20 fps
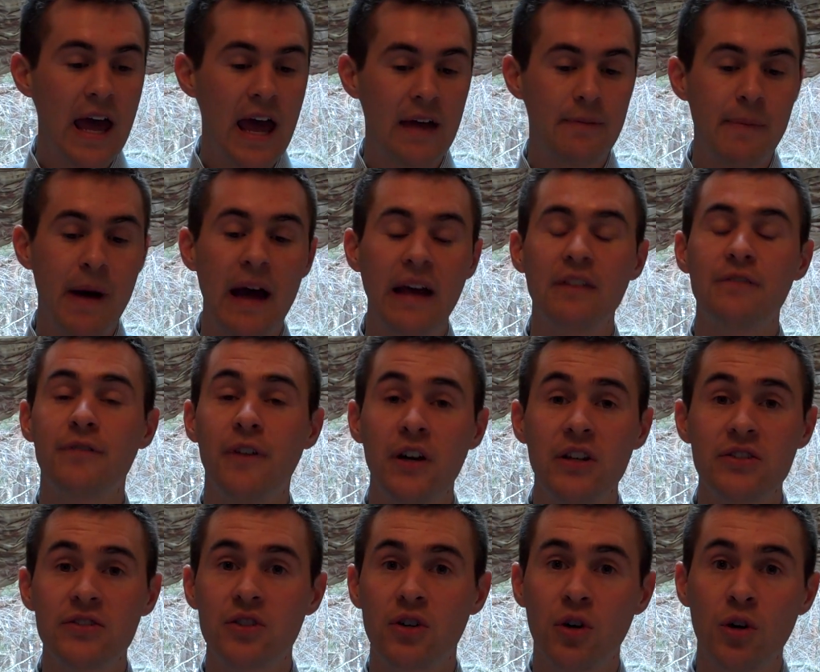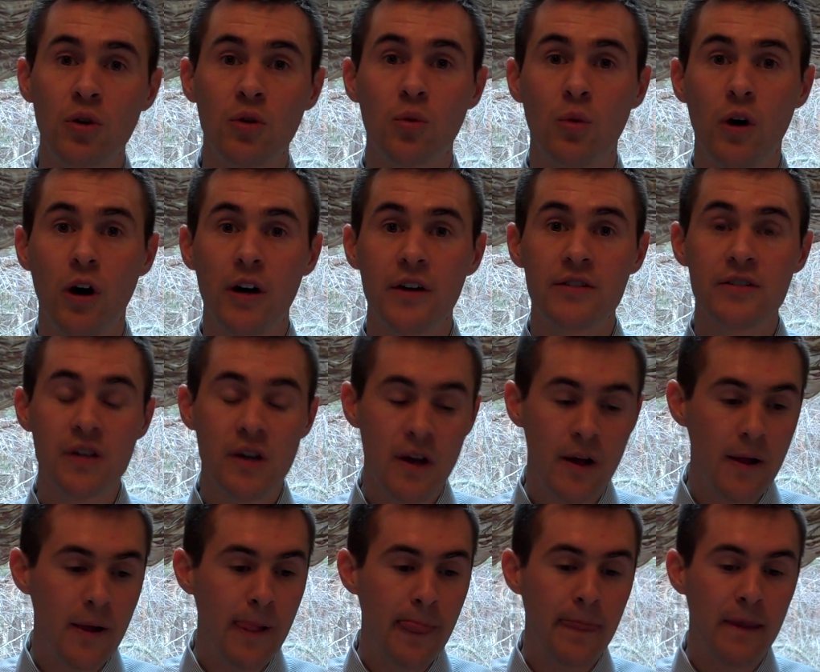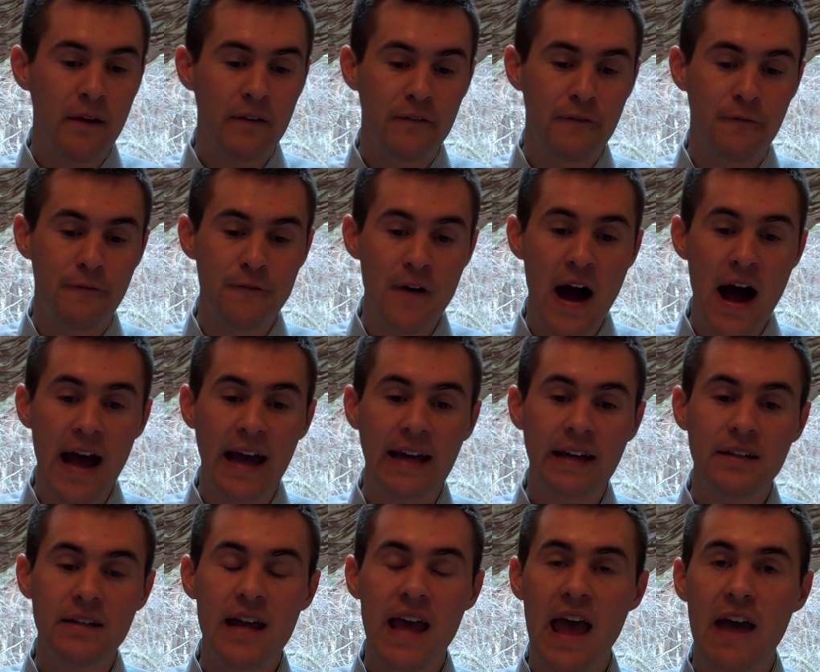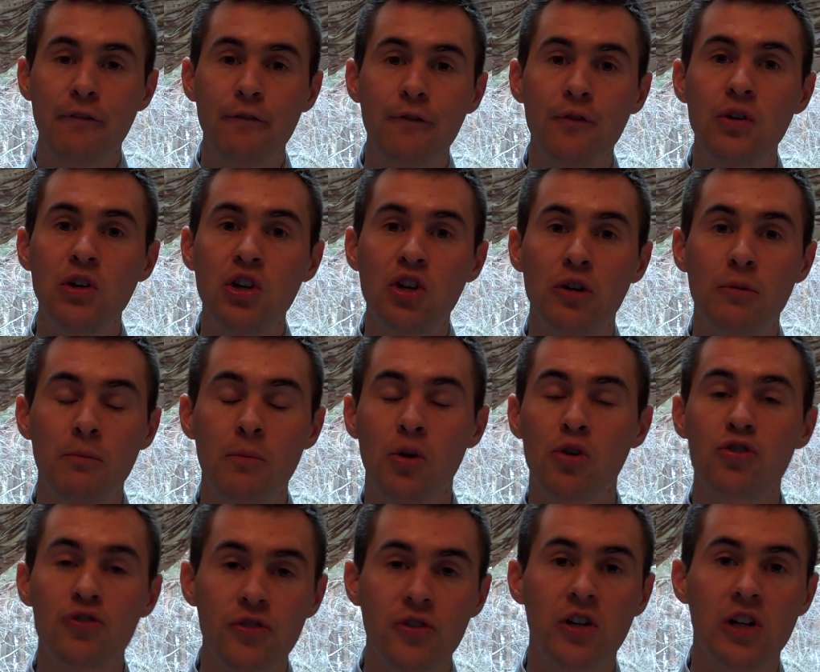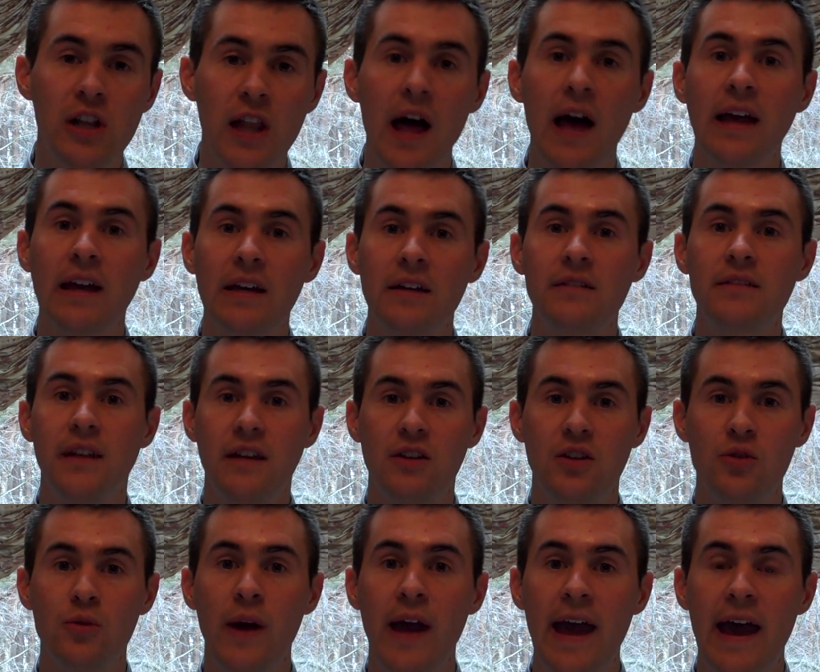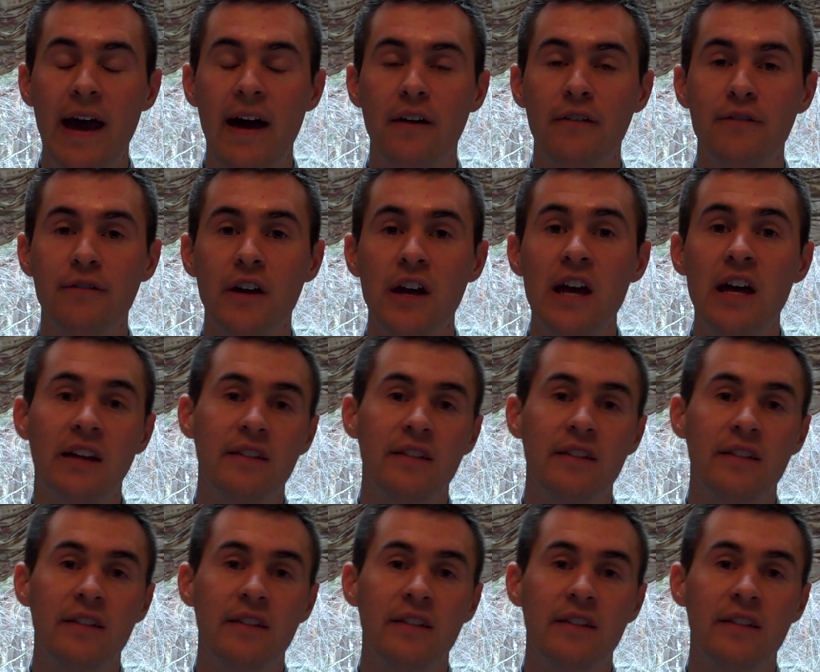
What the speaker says: And my advice to her was, find every commercial client that you have